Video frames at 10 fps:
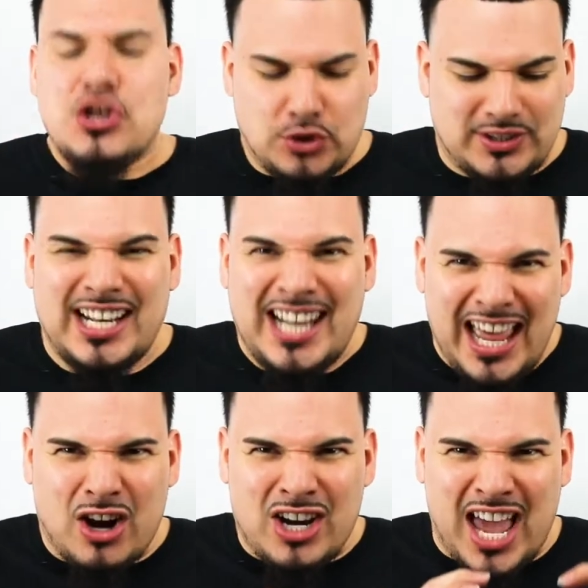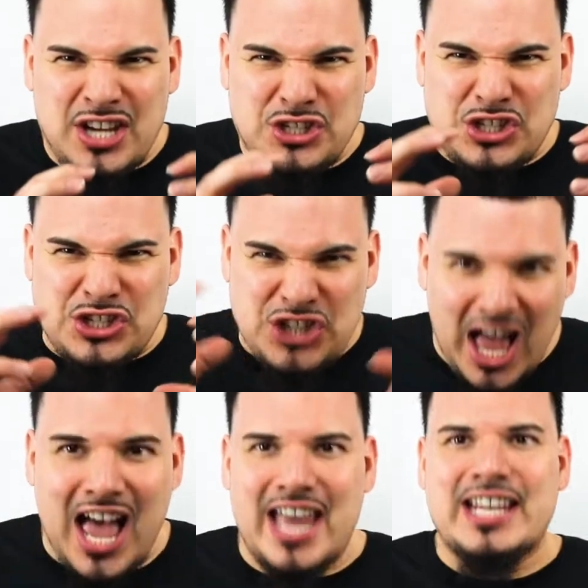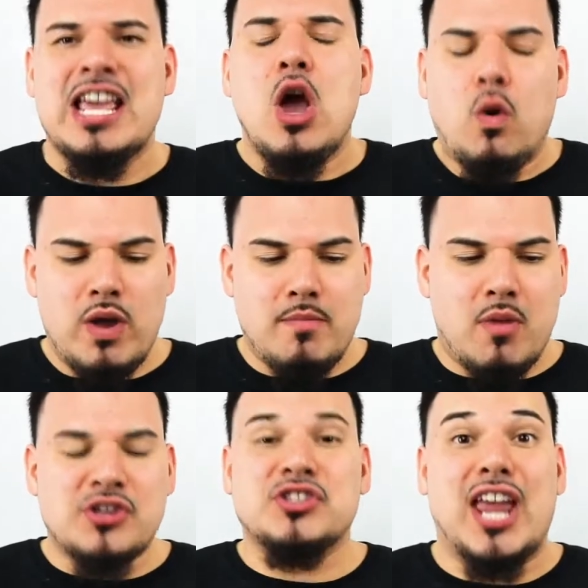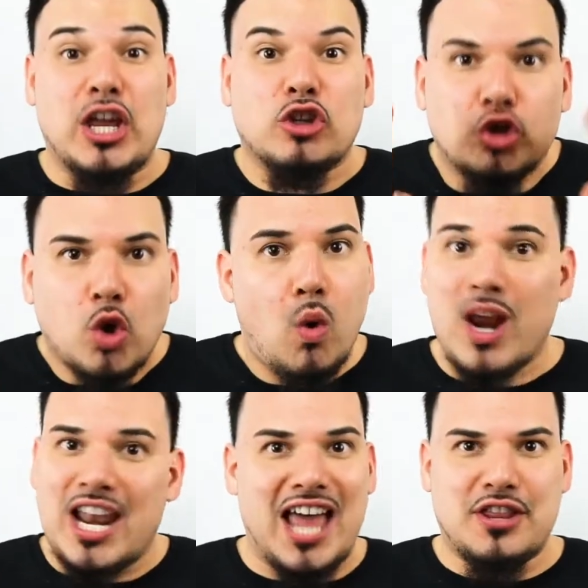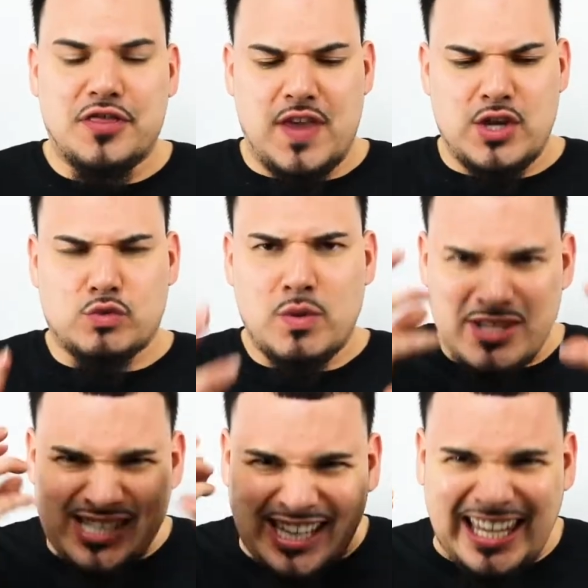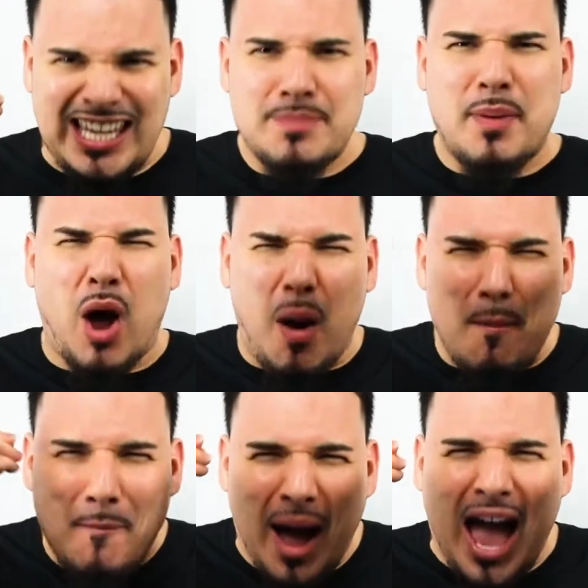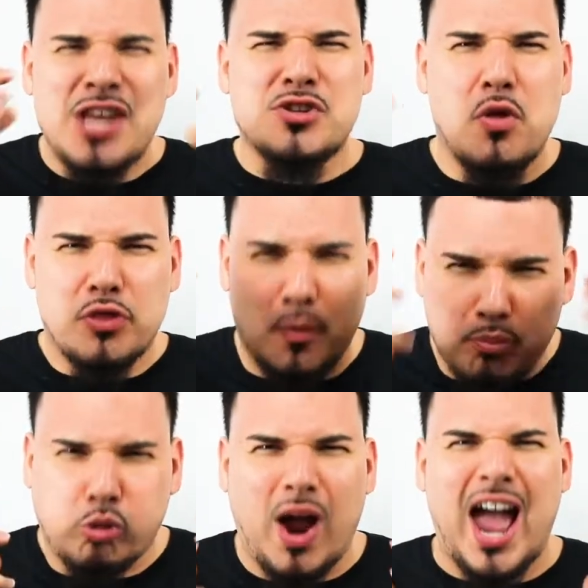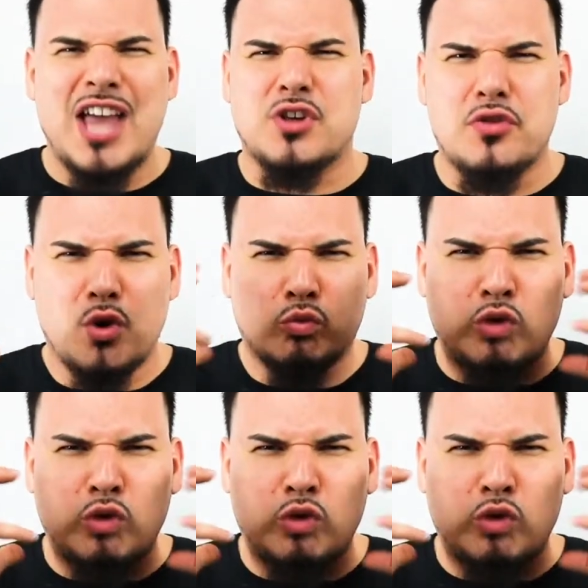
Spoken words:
So to let our light shine, we must endure a lot of things. We must keep our minds on the prize, on the